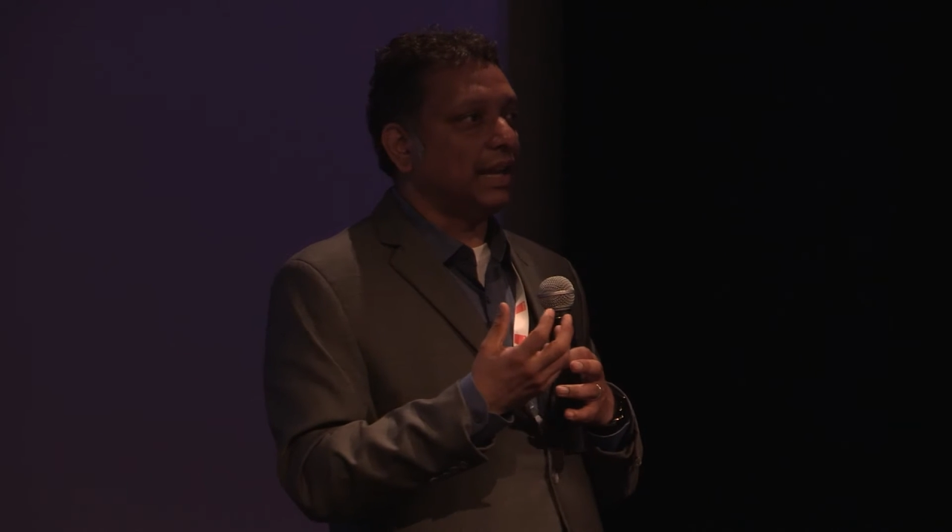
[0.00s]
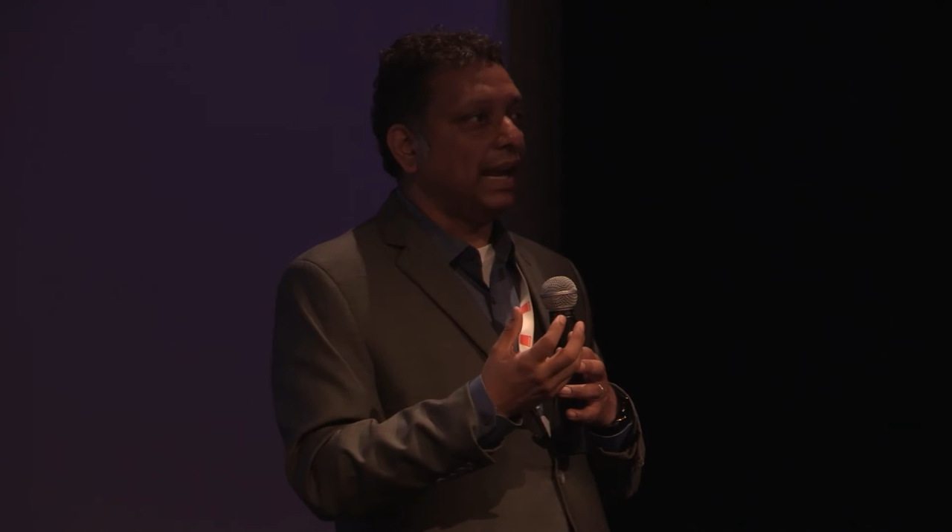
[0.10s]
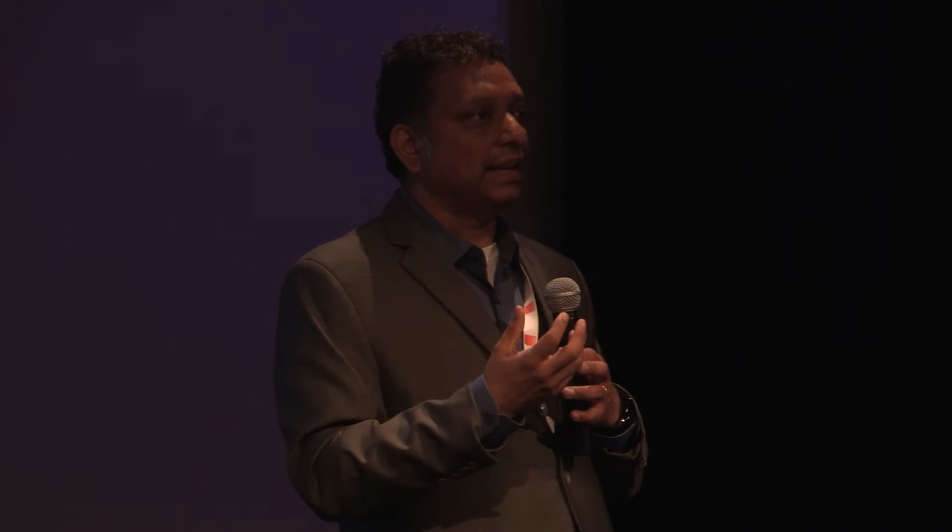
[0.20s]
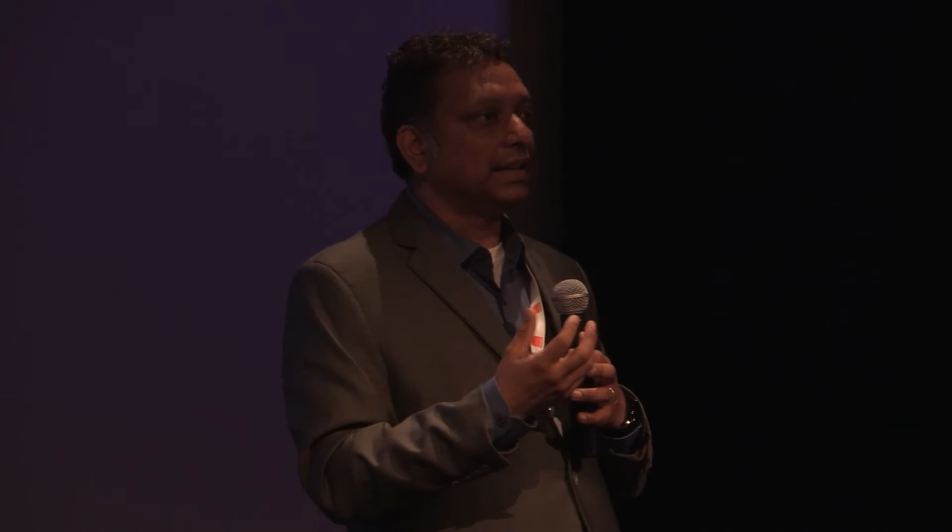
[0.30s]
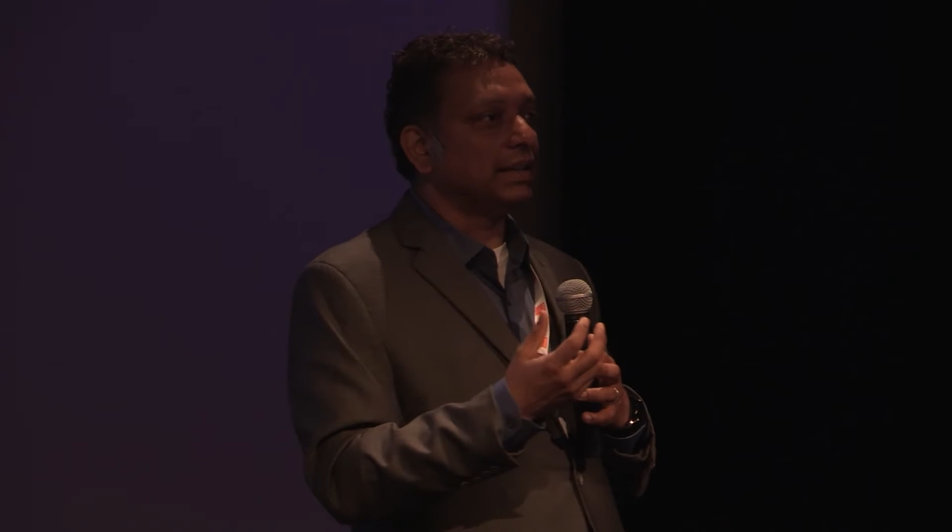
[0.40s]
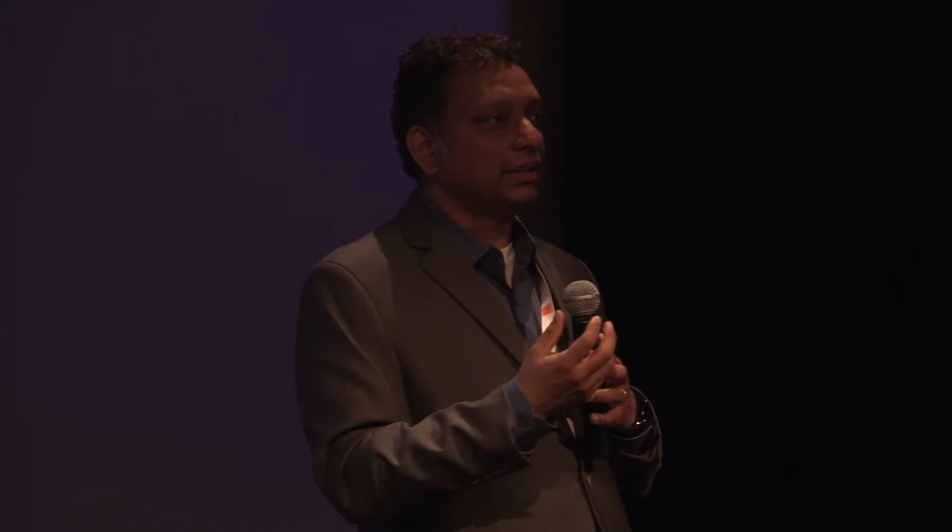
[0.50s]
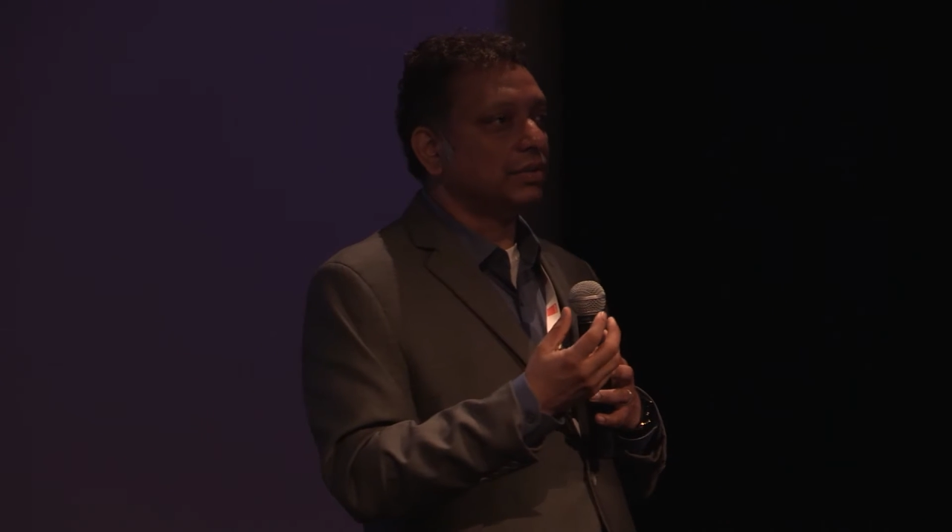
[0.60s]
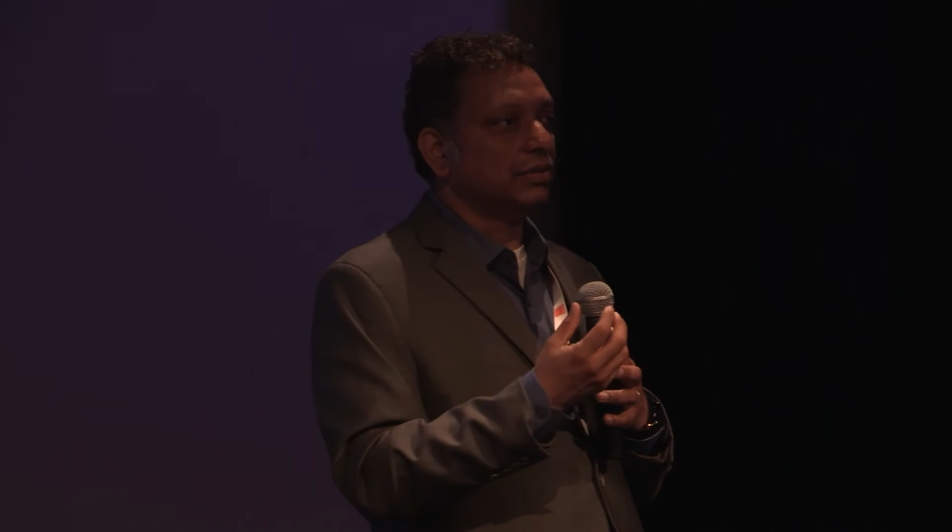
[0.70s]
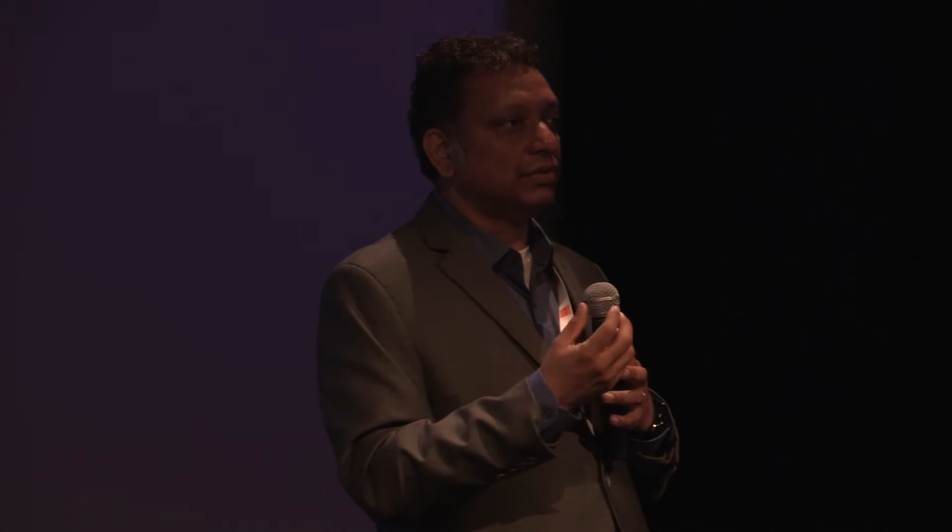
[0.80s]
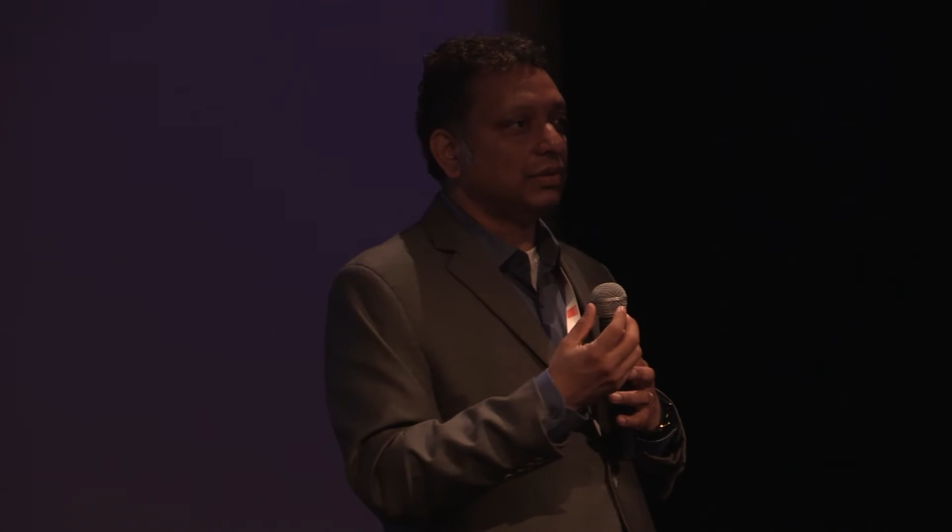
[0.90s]
cater
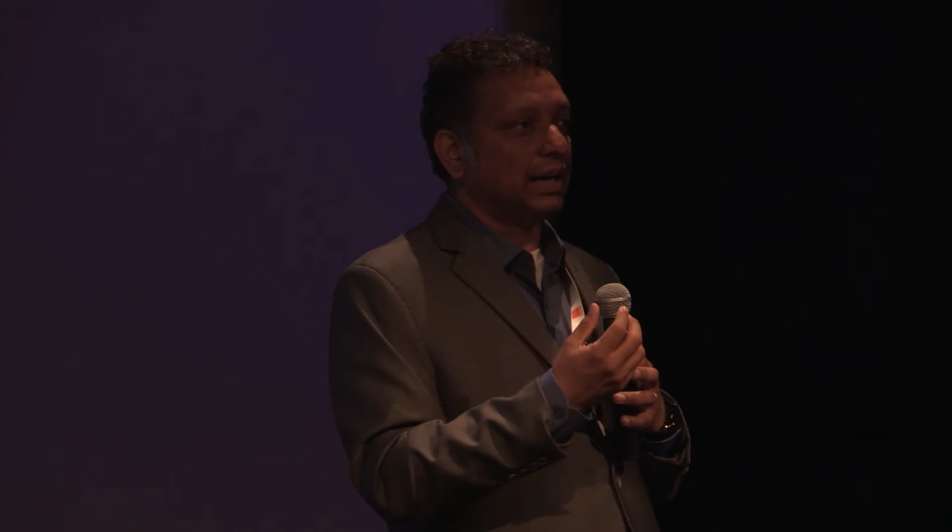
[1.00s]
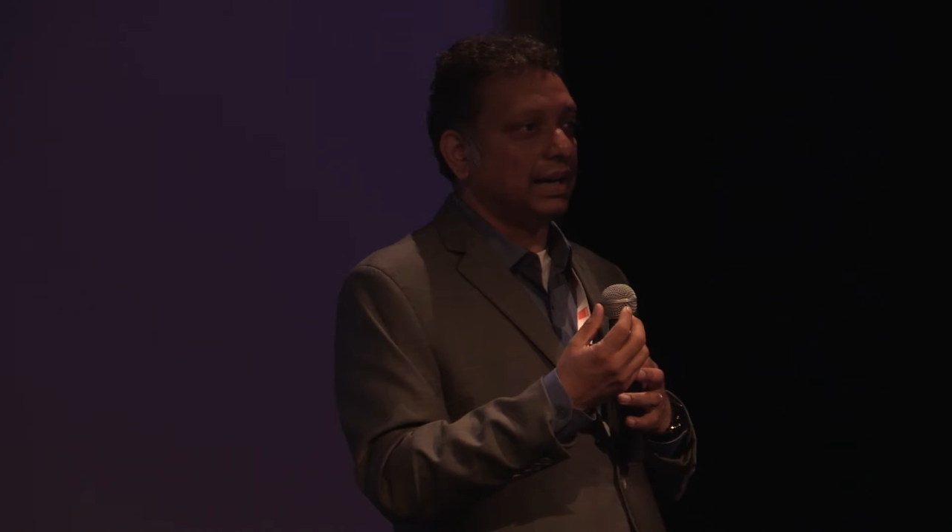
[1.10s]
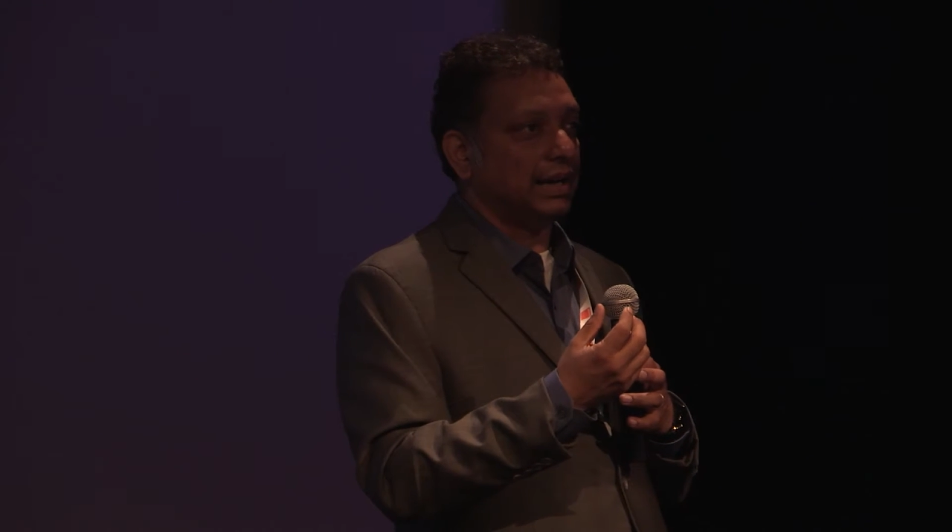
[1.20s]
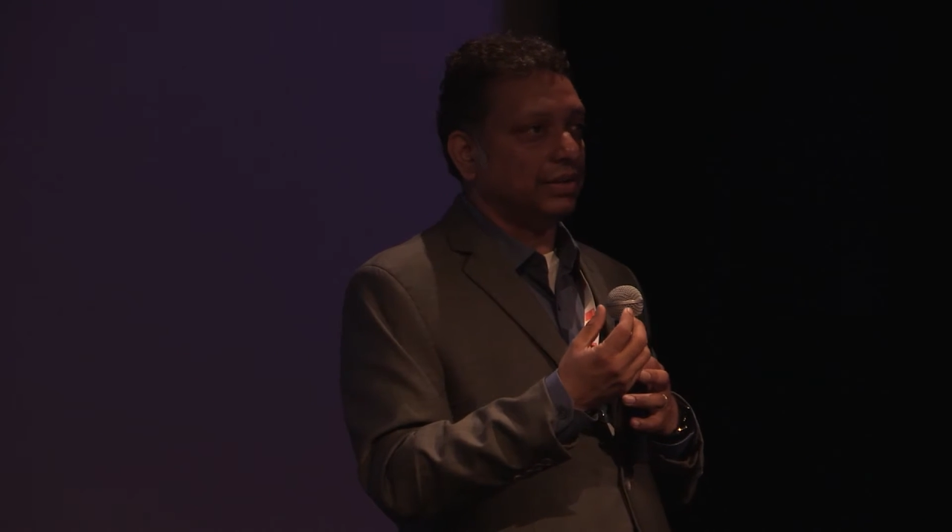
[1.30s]
to